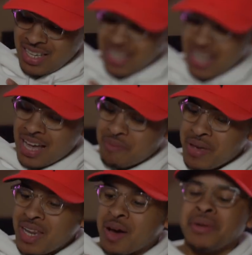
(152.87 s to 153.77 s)
it got
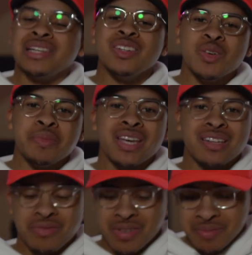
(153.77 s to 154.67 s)
beat up a little
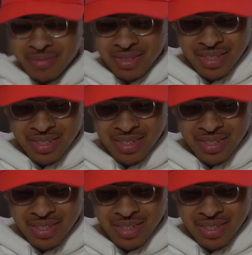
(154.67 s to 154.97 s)
bit from